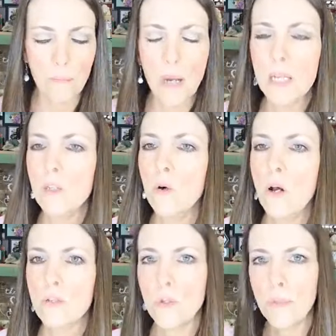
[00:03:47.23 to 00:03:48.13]
but you'll
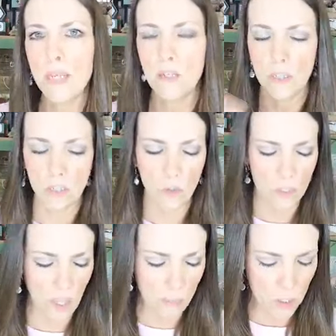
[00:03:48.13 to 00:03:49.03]
also be entered into a
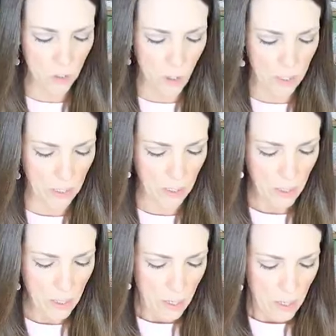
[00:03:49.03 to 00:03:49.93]
separate drawing
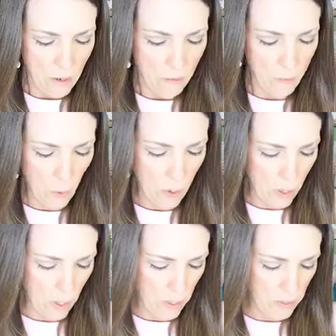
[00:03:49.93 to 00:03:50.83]

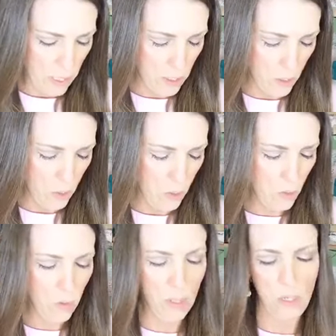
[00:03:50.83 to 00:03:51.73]
for the
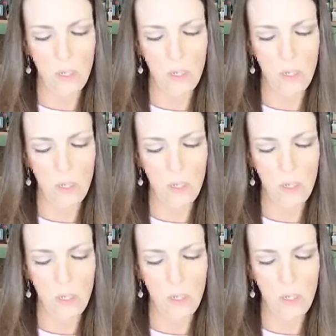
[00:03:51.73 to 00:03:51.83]
new